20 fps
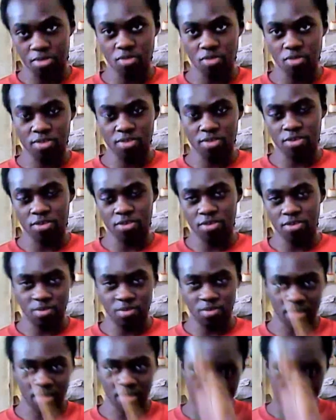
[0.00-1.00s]
over Turco's
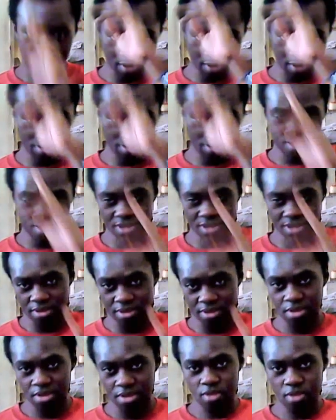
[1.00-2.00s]
body from this head
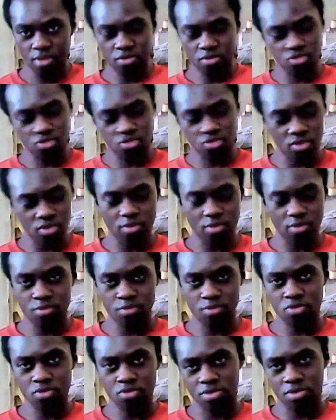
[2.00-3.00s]
go straight down
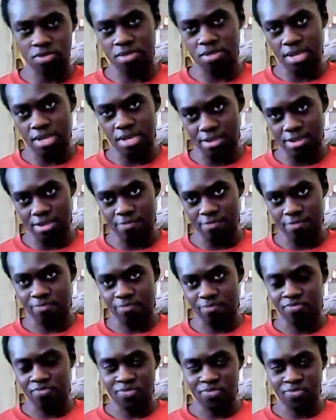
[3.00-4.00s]
to his leg,
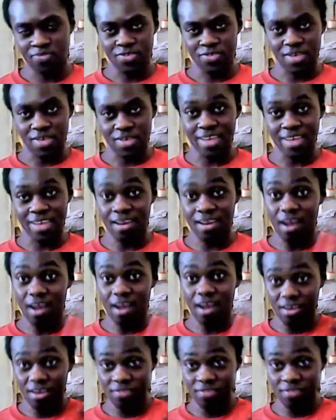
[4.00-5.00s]
right?
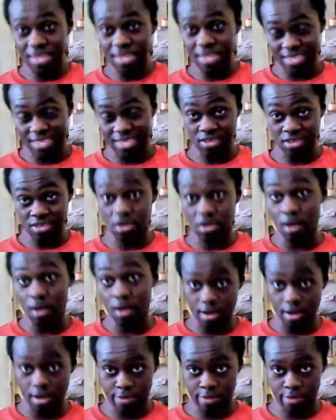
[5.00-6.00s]
All of that is
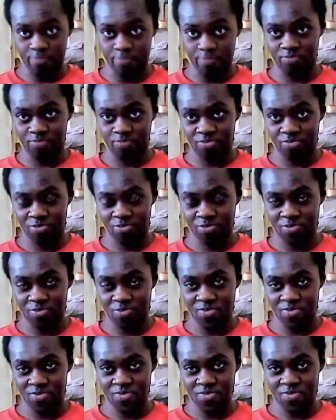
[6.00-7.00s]
gone,
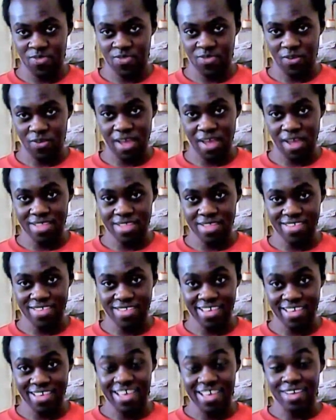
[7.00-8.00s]
right?
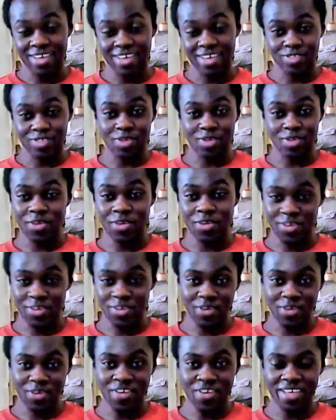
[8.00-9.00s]

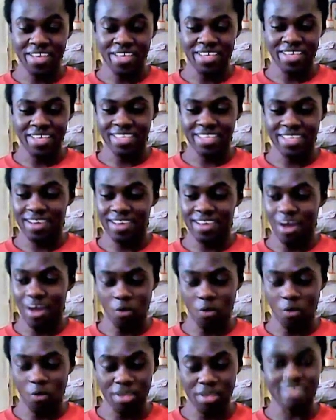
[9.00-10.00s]
Toriko, he got
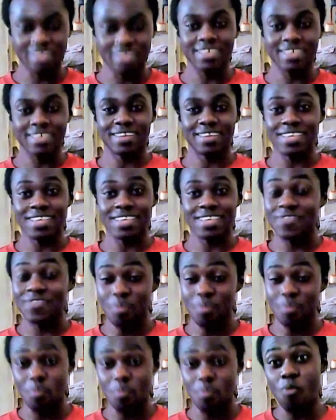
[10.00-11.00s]
wasted
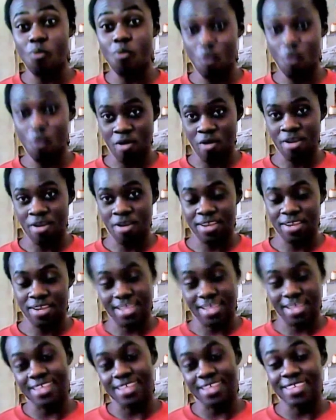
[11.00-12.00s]
even more
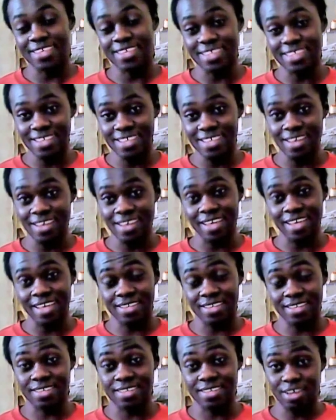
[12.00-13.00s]
than he did
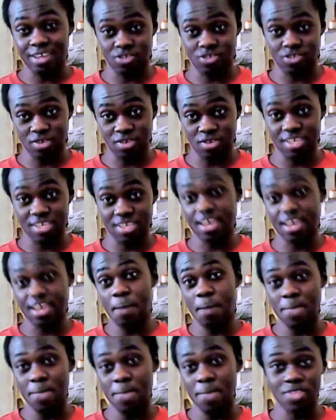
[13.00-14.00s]
against Stallion. He
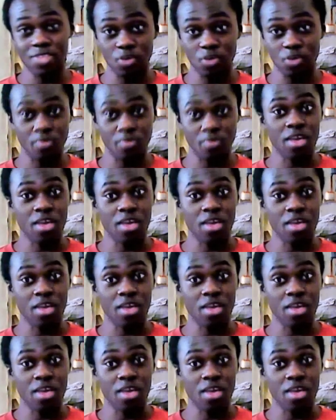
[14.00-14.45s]
got beat up